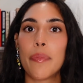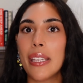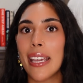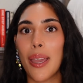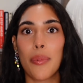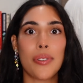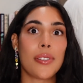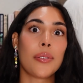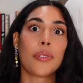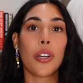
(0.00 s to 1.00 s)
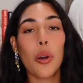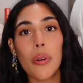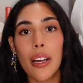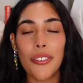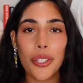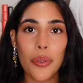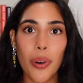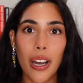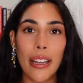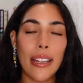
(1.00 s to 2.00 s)
being able to go wherever you
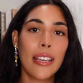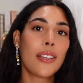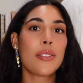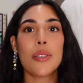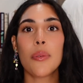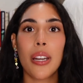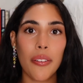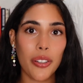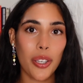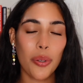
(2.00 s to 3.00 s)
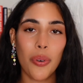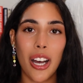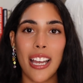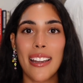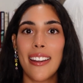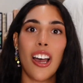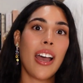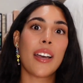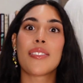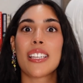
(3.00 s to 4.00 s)
want, do whatever you want, not
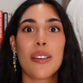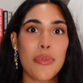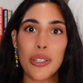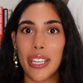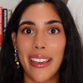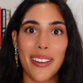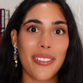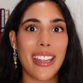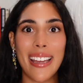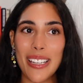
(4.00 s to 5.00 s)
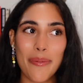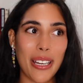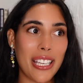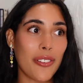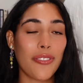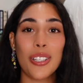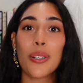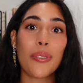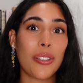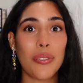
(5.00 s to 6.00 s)
have to communicate with anybody, flirt
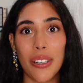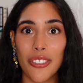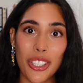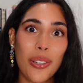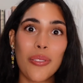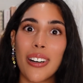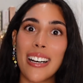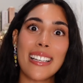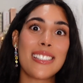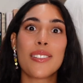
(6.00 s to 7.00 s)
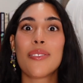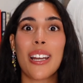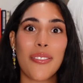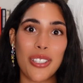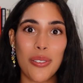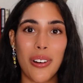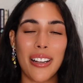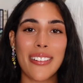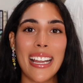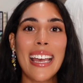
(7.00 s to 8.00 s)
with whoever you want, do whatever you want,
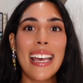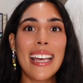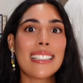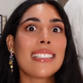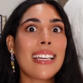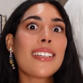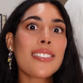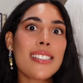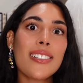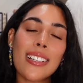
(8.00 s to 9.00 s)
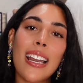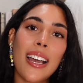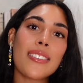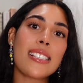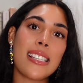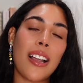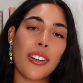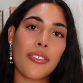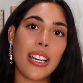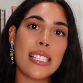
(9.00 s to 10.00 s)
right? Like you're still gonna have to
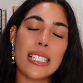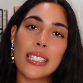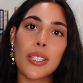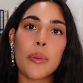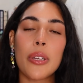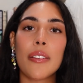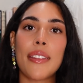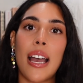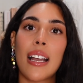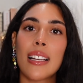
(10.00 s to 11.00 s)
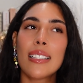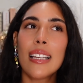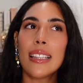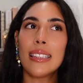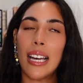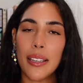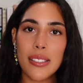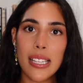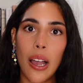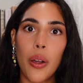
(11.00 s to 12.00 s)
sacrifice a little bit of that
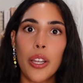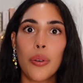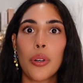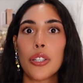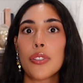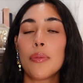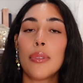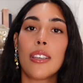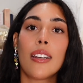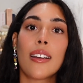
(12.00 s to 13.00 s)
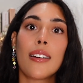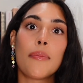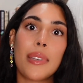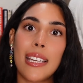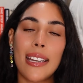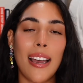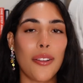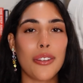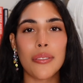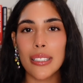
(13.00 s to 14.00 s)
lifestyle in order to be in a committed,
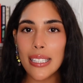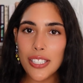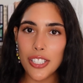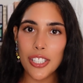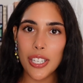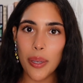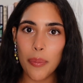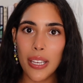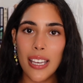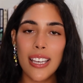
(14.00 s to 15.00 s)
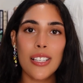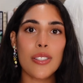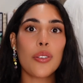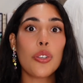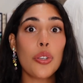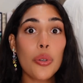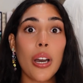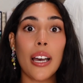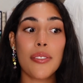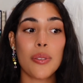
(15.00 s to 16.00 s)
healthy relationship. So you
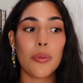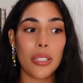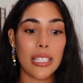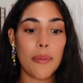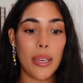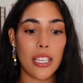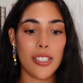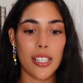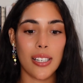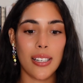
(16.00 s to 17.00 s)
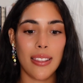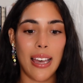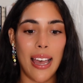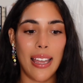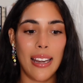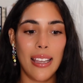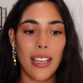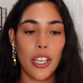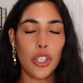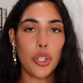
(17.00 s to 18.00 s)
have to really make sure that
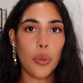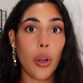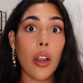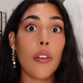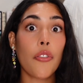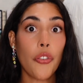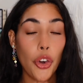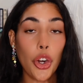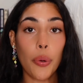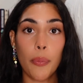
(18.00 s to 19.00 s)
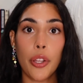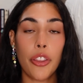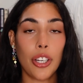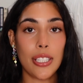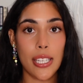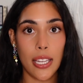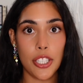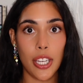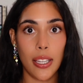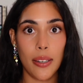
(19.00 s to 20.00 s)
you are firm with your
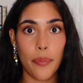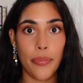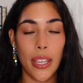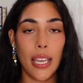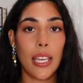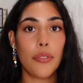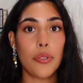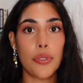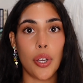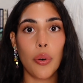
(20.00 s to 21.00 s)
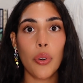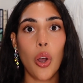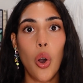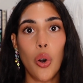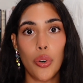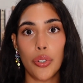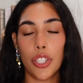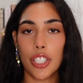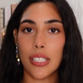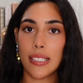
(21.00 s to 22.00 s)
intention. If you don't own
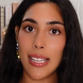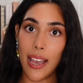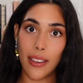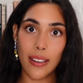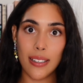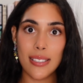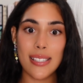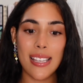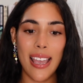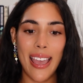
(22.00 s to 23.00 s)
your desires